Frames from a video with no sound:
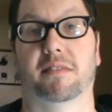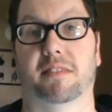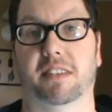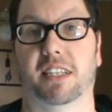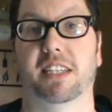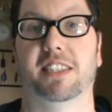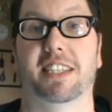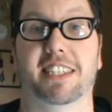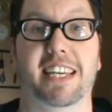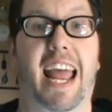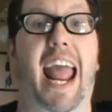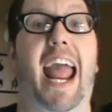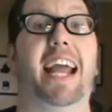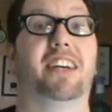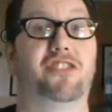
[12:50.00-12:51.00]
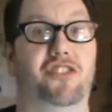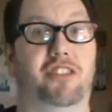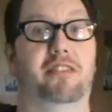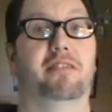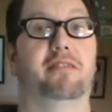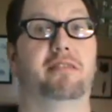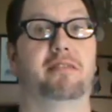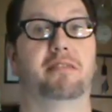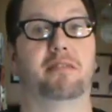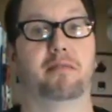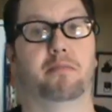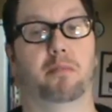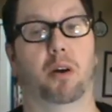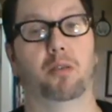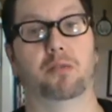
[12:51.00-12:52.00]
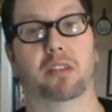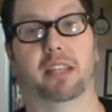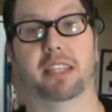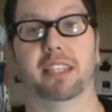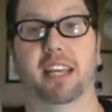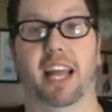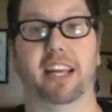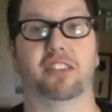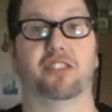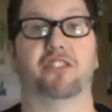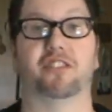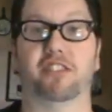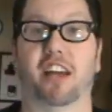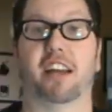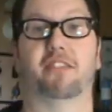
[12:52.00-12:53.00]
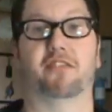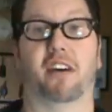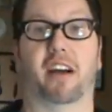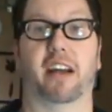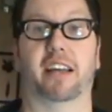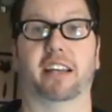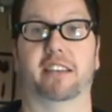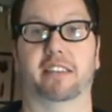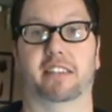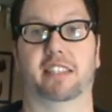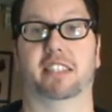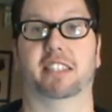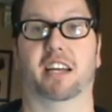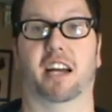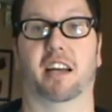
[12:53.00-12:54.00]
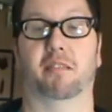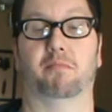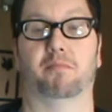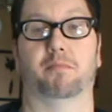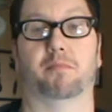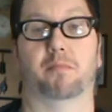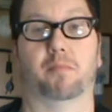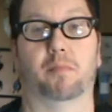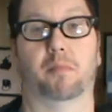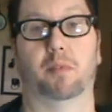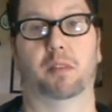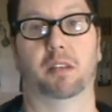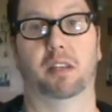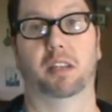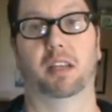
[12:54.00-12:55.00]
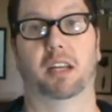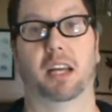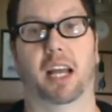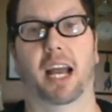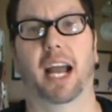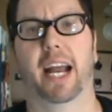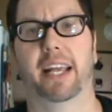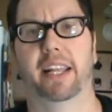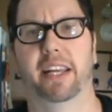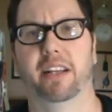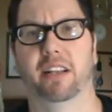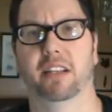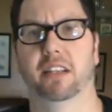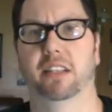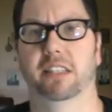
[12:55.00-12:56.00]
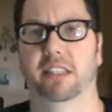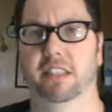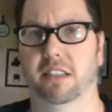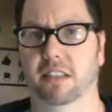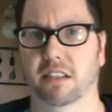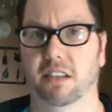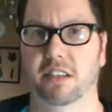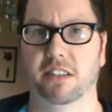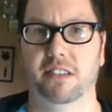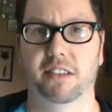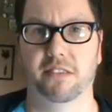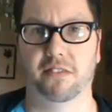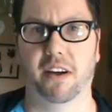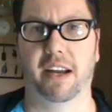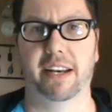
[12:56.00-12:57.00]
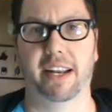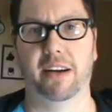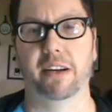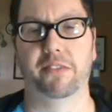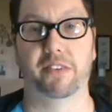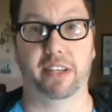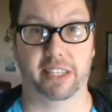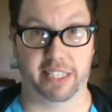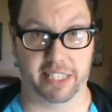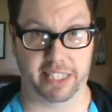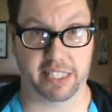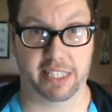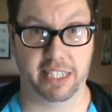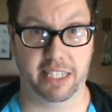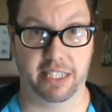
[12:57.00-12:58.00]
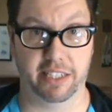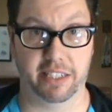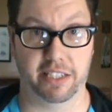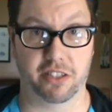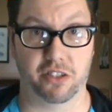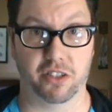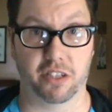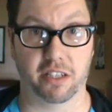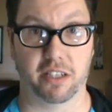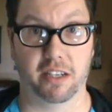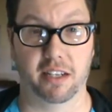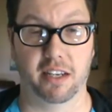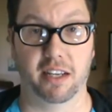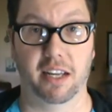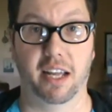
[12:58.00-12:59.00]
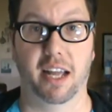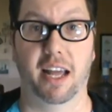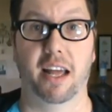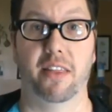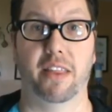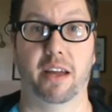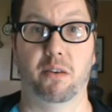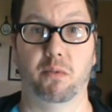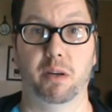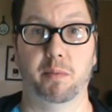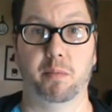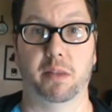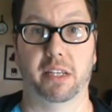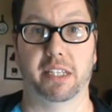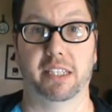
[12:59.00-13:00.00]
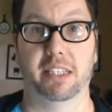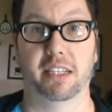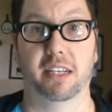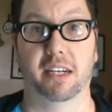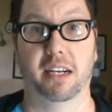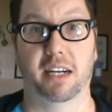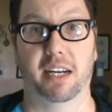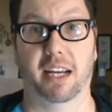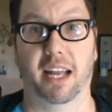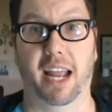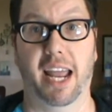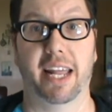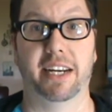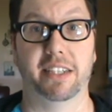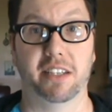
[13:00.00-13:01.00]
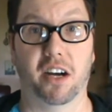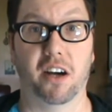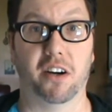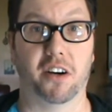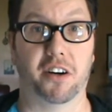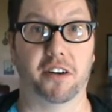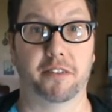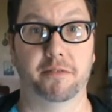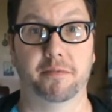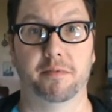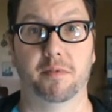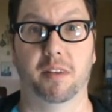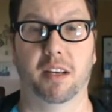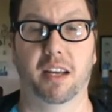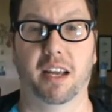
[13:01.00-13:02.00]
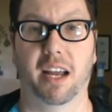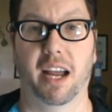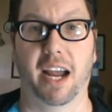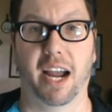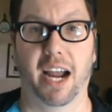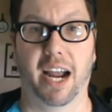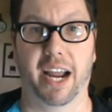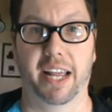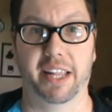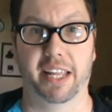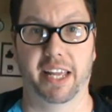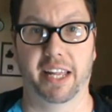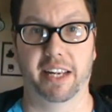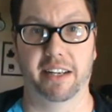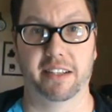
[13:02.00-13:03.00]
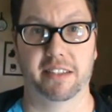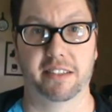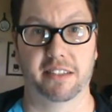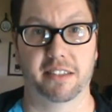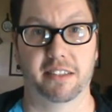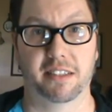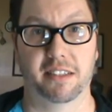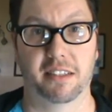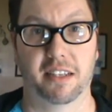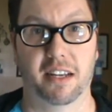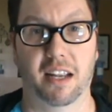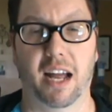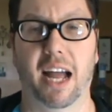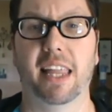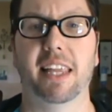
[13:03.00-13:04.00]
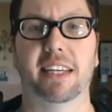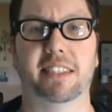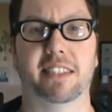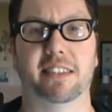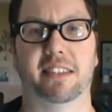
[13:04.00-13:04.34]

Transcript: Because it's action, mostly. It's action sci-fi this time. And then you find out, if you get the extended edition, that Ripley had a daughter. And then I like